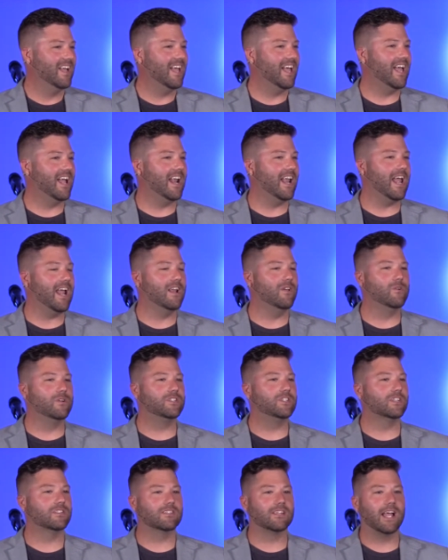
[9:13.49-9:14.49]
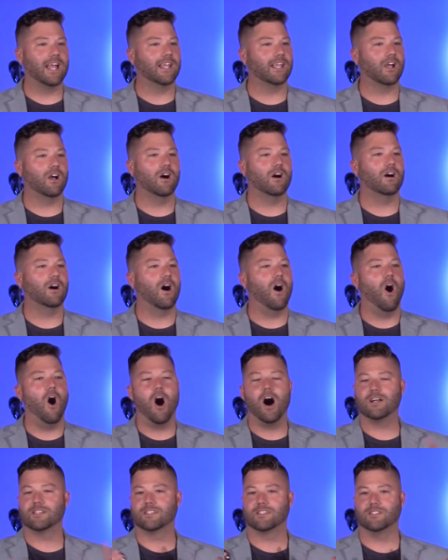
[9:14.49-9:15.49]
And it was just like
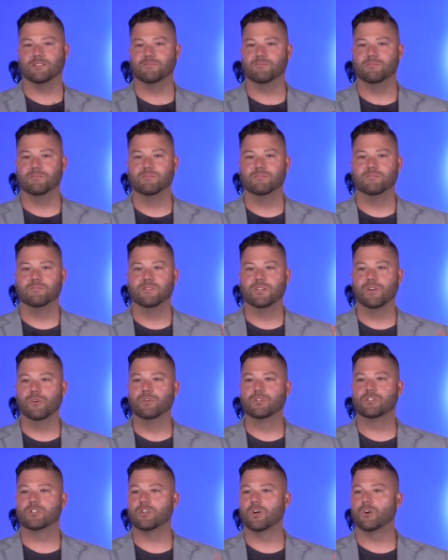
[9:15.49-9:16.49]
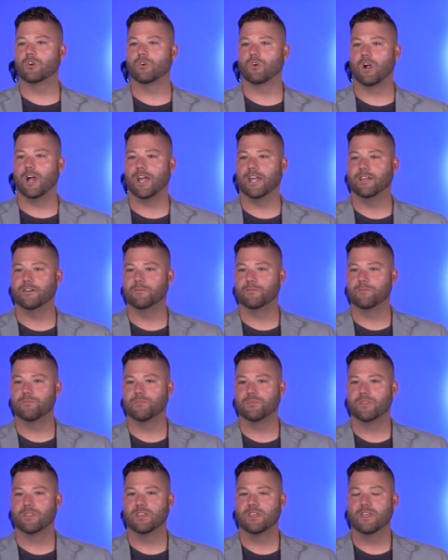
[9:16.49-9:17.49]
awesome. It was so great.
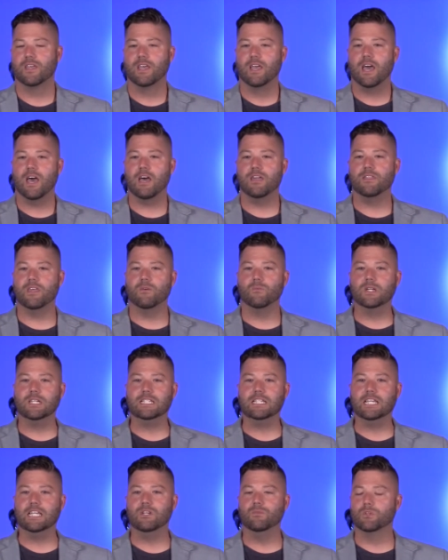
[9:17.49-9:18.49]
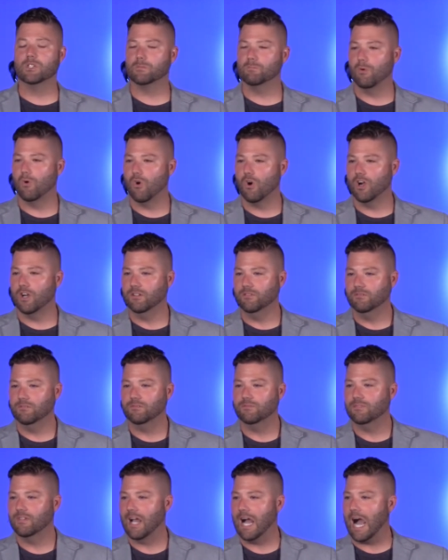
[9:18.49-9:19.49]
And then when Dean was born,
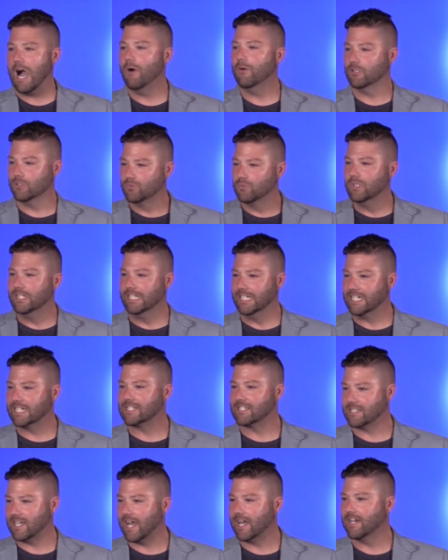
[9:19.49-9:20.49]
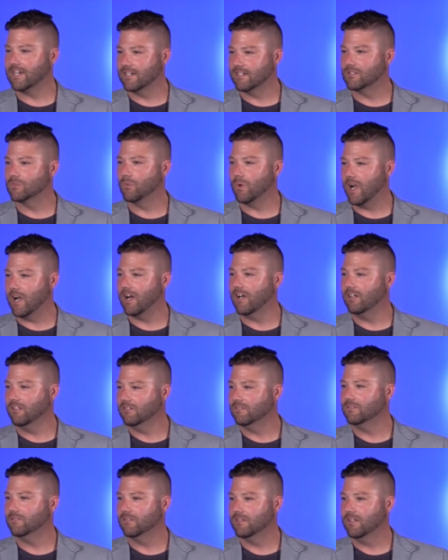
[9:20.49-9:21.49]
I was really excited as well.